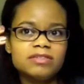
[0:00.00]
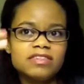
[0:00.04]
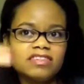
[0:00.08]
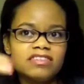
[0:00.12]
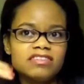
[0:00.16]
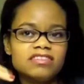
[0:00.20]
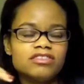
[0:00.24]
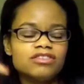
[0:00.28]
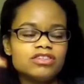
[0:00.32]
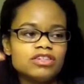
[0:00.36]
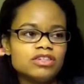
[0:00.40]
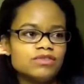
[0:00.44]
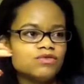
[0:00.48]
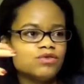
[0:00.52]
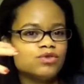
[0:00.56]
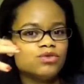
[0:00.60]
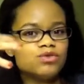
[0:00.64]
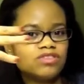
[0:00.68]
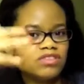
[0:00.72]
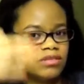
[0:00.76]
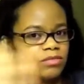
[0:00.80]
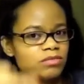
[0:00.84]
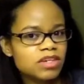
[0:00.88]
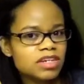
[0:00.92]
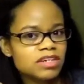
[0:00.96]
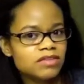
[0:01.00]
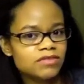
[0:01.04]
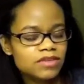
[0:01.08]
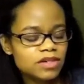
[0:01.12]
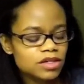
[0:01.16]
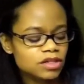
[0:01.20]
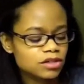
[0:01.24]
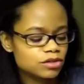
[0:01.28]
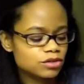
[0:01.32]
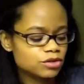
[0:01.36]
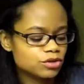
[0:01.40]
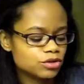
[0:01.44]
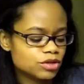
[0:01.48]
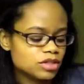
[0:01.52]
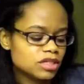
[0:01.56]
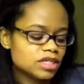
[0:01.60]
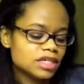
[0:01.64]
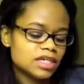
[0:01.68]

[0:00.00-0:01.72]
It still gives you some kind of color.